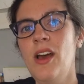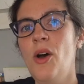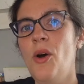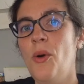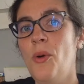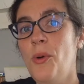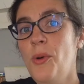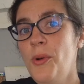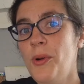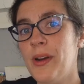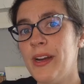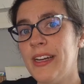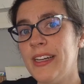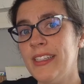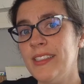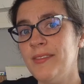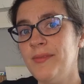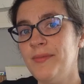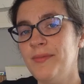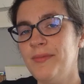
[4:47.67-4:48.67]

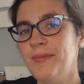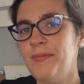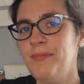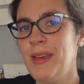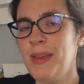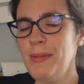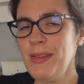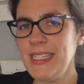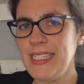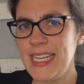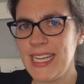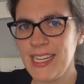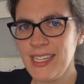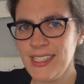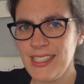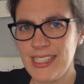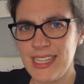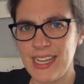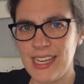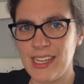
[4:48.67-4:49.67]
Or maybe
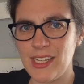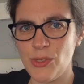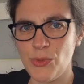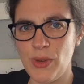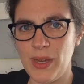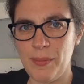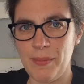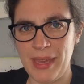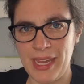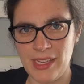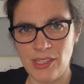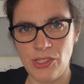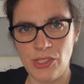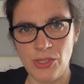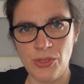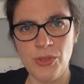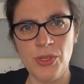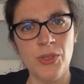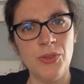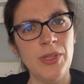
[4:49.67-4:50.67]
dancing is what makes
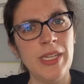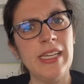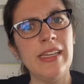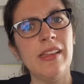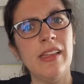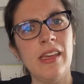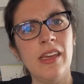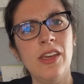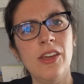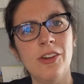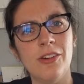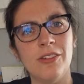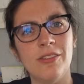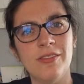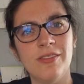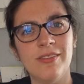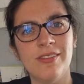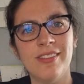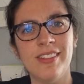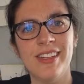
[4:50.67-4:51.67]
you uniquely you.
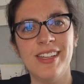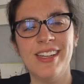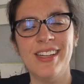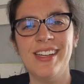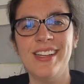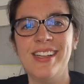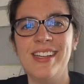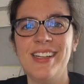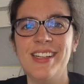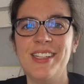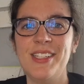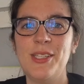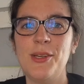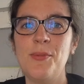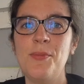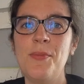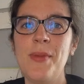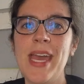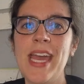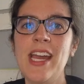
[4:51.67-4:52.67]
So
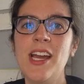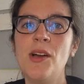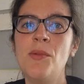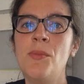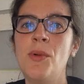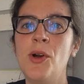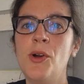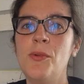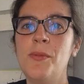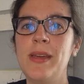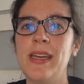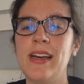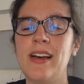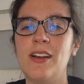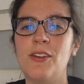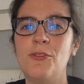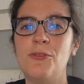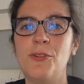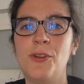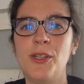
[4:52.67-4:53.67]
make a
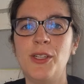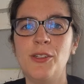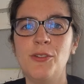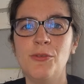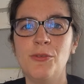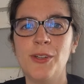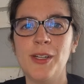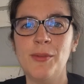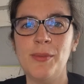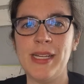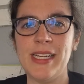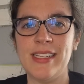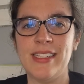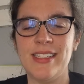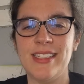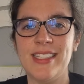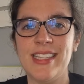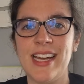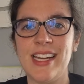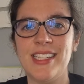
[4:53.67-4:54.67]
mobile full of
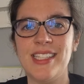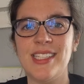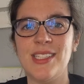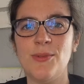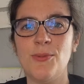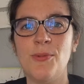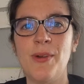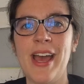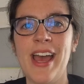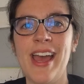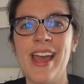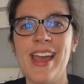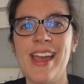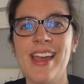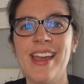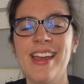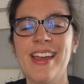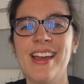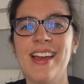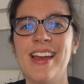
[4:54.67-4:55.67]
ribbons that
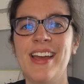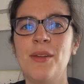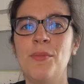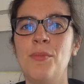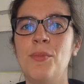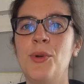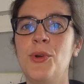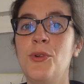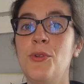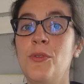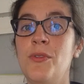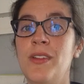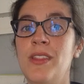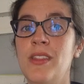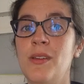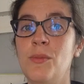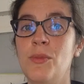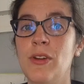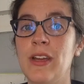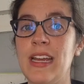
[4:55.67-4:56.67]
sway and move in
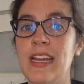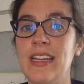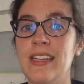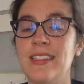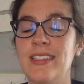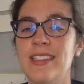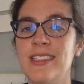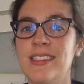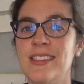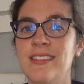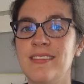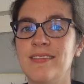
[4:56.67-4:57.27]
the breeze.